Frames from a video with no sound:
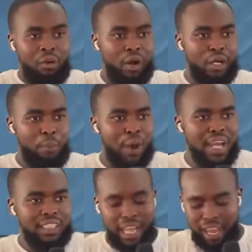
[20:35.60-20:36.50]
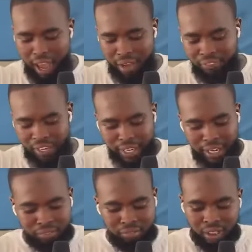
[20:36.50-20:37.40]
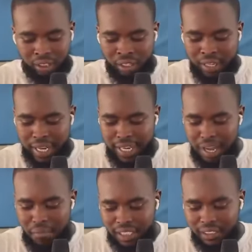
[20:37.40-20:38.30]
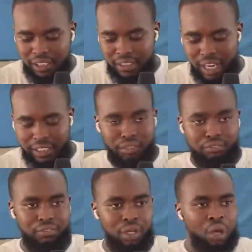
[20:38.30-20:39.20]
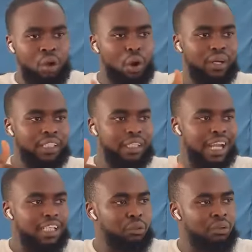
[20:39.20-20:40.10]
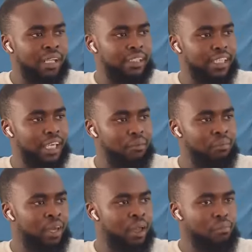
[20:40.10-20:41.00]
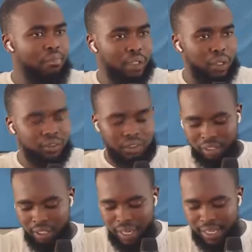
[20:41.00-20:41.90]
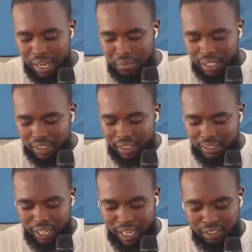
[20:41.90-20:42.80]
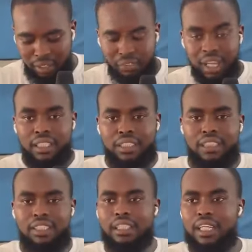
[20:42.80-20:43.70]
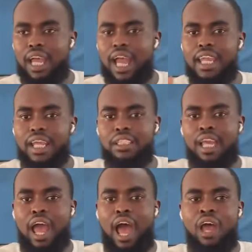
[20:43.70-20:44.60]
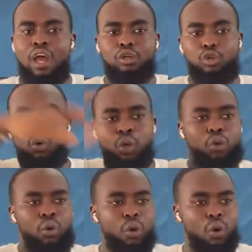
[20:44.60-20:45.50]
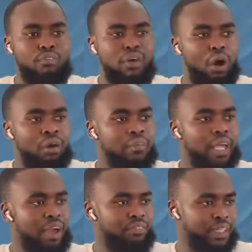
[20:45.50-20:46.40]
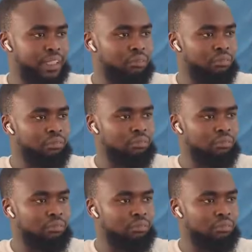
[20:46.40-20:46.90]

on the points I have again, it limits interactive. On the traditional teaching methods, it limits interactive since the teacher is there to control over everything.